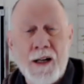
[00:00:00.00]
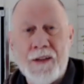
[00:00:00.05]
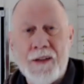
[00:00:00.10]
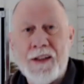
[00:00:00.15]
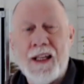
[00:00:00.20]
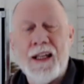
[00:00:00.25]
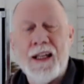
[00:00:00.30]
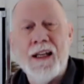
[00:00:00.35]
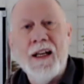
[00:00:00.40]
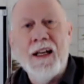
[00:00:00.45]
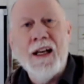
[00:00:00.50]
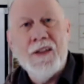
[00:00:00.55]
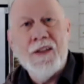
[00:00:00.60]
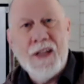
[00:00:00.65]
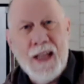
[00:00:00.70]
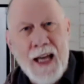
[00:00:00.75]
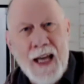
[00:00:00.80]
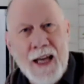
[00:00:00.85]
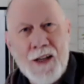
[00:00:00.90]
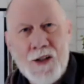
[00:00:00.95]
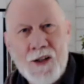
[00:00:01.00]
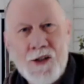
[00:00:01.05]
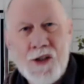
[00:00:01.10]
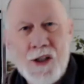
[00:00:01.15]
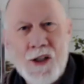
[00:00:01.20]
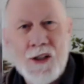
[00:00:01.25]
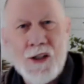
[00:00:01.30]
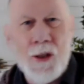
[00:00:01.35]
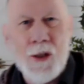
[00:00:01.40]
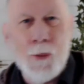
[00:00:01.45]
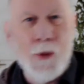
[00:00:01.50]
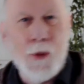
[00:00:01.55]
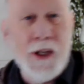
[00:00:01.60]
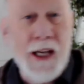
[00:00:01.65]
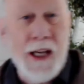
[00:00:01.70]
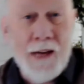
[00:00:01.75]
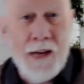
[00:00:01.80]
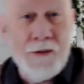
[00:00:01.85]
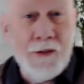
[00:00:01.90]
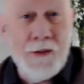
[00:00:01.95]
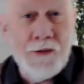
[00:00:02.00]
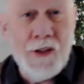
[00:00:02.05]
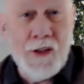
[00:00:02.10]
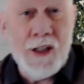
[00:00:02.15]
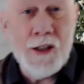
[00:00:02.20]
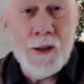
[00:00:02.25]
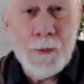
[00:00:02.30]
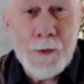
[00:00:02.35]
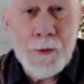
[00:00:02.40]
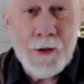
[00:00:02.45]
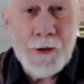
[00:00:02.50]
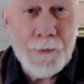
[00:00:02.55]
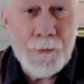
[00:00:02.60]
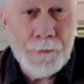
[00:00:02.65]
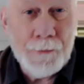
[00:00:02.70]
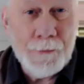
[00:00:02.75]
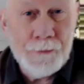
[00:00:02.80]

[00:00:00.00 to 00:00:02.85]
and the energy that we have available.